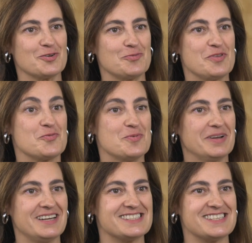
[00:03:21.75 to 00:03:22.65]
with
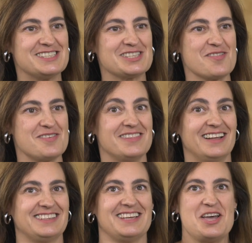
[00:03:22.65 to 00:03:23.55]
women is something
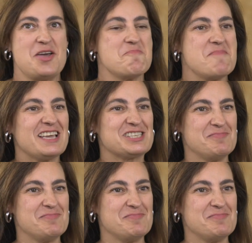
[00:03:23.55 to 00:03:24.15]
that makes